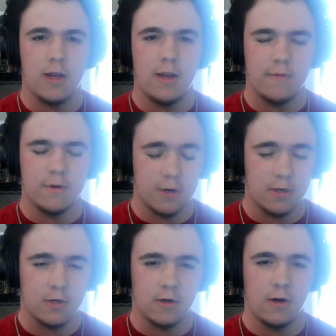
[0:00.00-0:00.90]

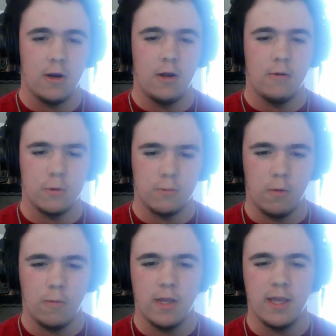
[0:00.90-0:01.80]
infrastructure was
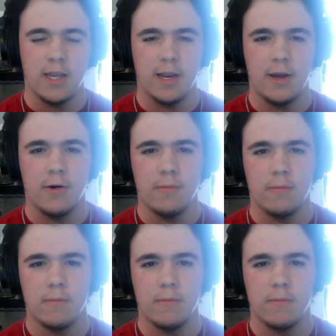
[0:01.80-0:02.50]
one way they could help